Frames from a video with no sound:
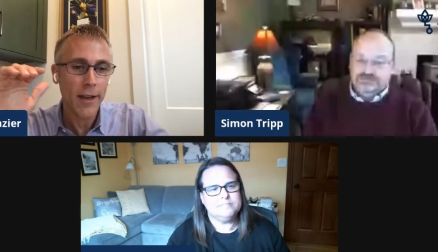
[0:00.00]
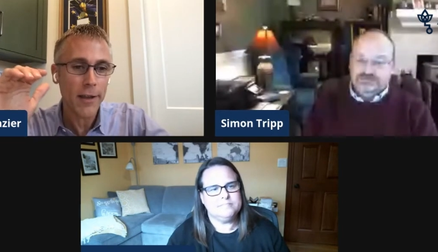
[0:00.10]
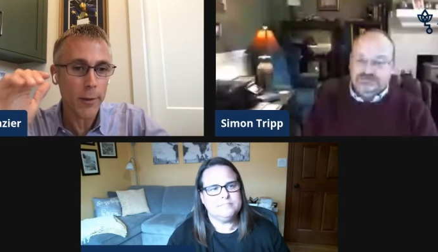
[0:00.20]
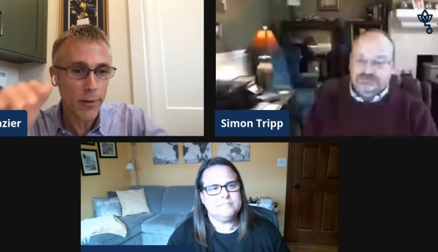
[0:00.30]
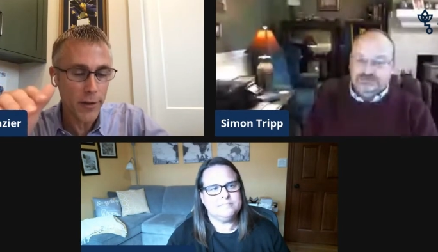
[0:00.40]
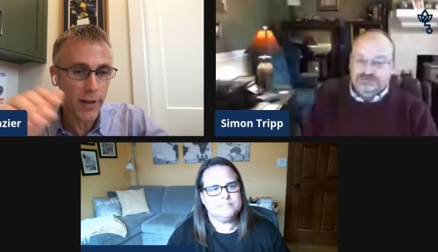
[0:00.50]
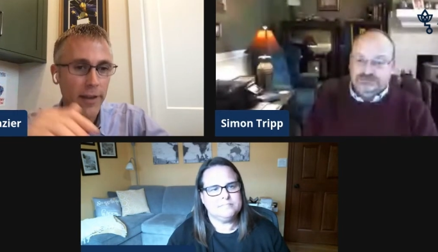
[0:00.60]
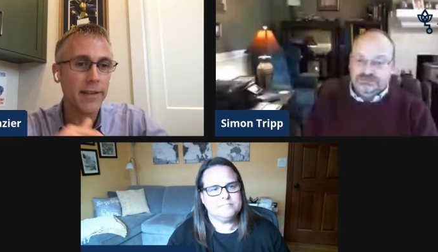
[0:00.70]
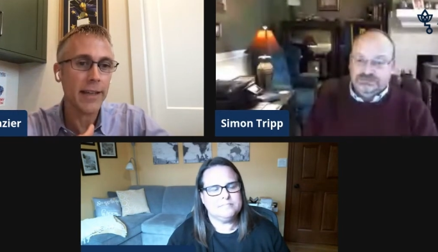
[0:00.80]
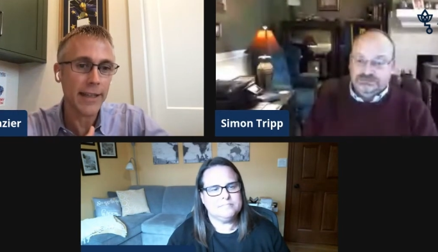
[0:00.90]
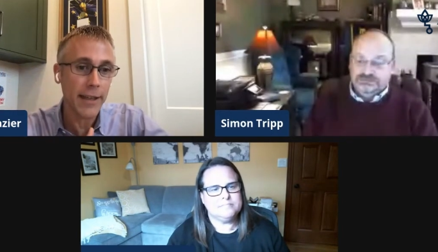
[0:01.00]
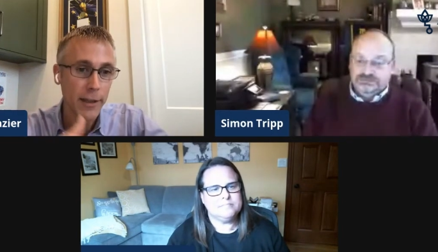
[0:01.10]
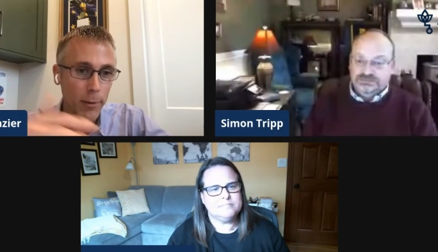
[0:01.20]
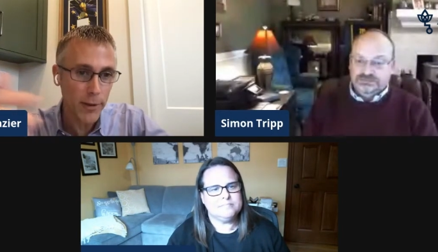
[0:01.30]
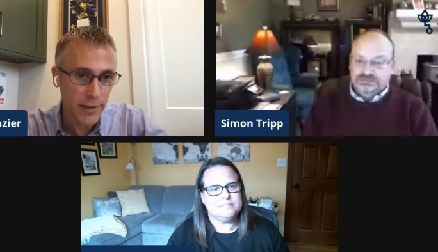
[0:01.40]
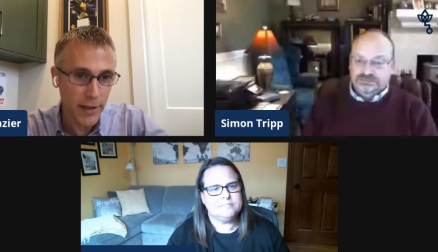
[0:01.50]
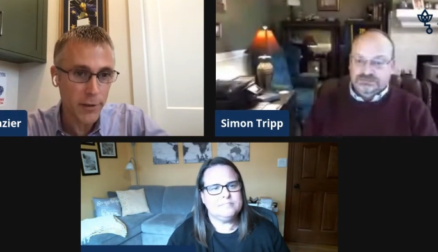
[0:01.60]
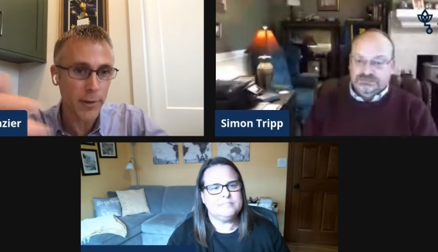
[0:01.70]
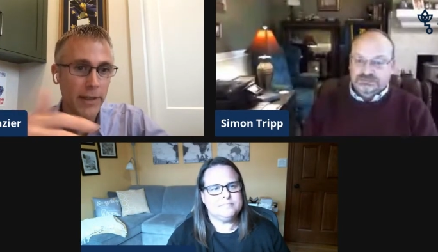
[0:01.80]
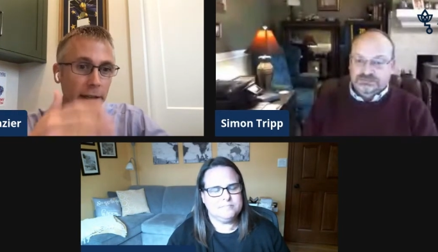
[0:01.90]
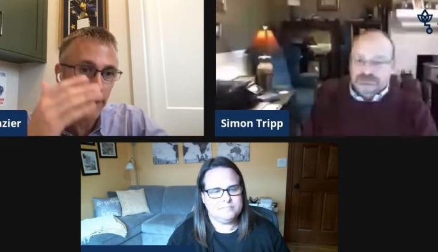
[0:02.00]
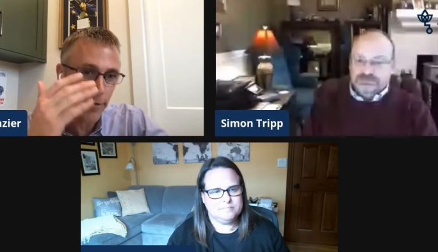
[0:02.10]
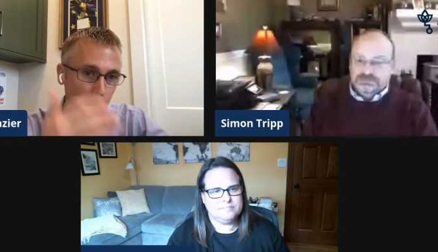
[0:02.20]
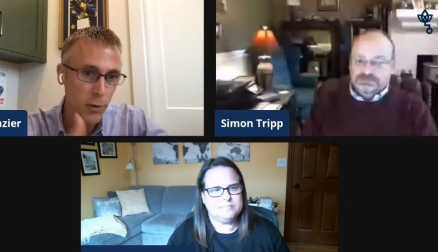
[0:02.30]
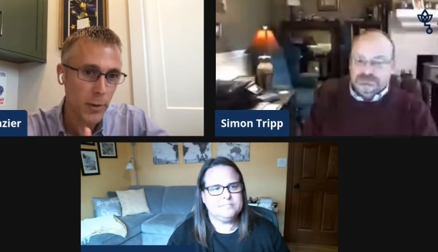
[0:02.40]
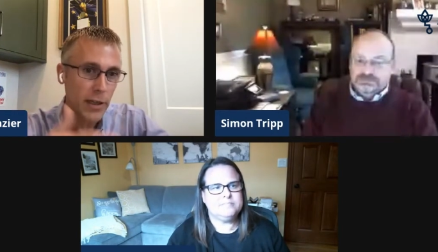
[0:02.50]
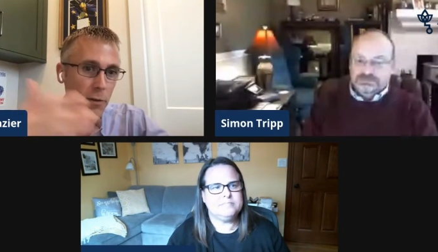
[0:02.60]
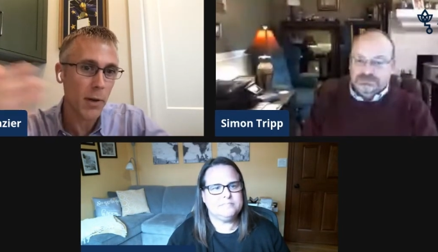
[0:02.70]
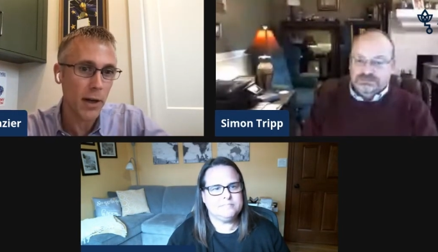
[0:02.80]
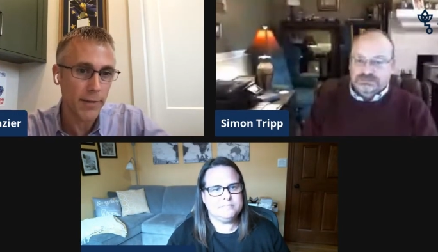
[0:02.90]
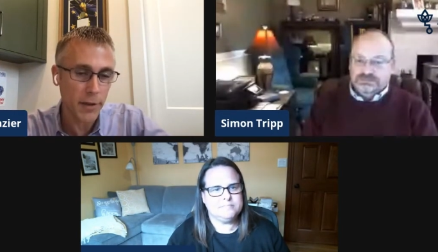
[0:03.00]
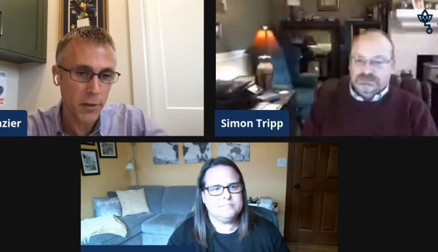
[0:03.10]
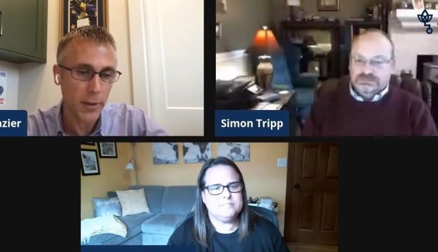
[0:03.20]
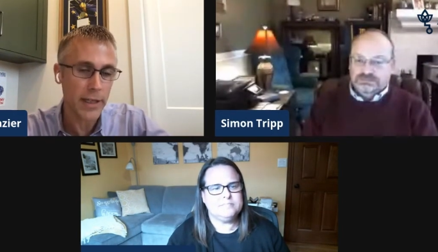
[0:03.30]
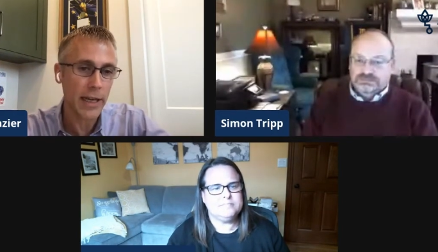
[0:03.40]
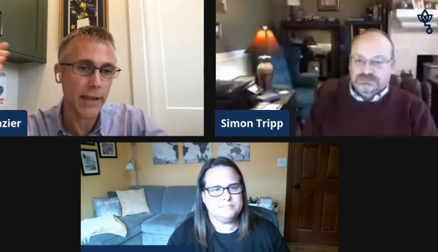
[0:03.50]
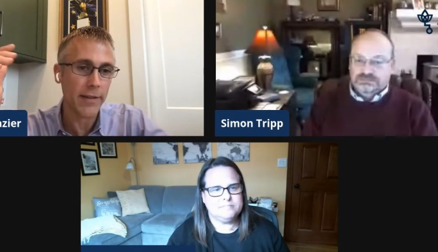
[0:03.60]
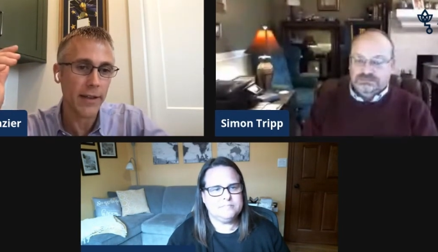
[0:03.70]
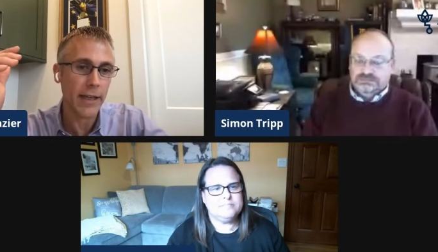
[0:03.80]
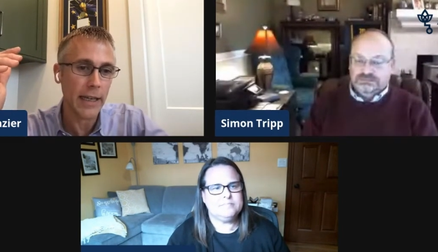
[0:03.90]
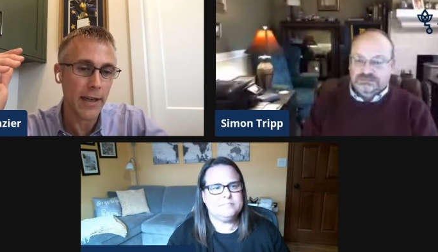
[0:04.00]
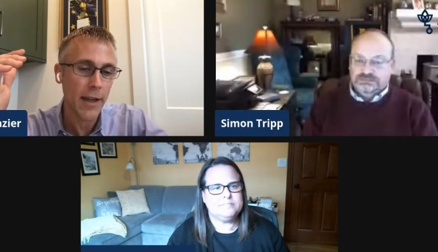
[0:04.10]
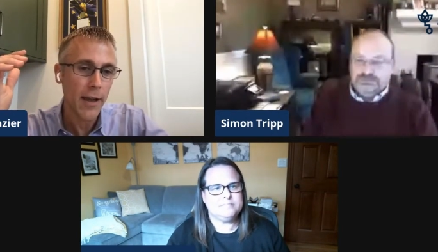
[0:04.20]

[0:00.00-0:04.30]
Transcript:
Speaker 1: You saw the data, you looked at the trend data from 2012 to 2018.